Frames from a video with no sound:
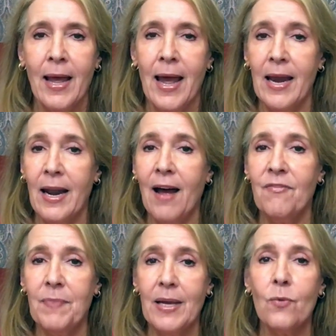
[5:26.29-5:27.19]
And
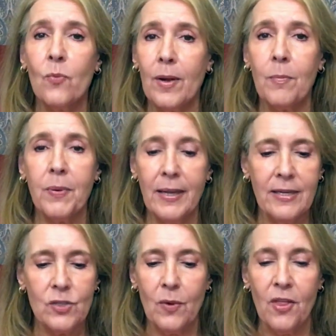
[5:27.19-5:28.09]
I've been real
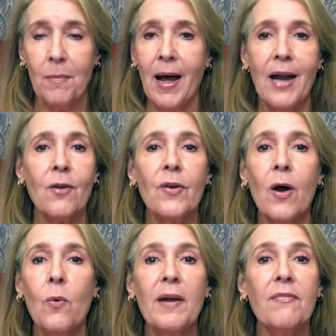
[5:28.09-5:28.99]
pleased with them. I don't
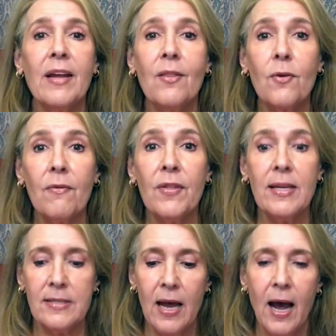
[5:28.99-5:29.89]
know if either of
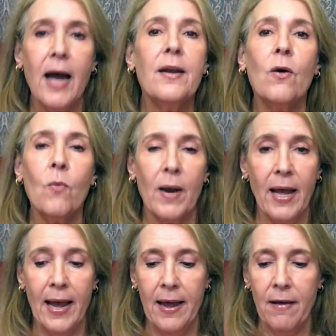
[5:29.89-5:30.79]
these, I know what I
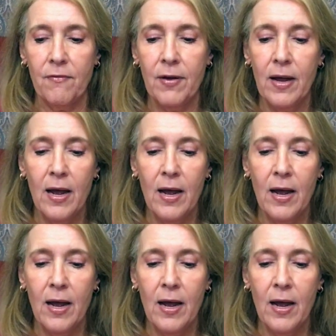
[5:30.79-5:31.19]
have.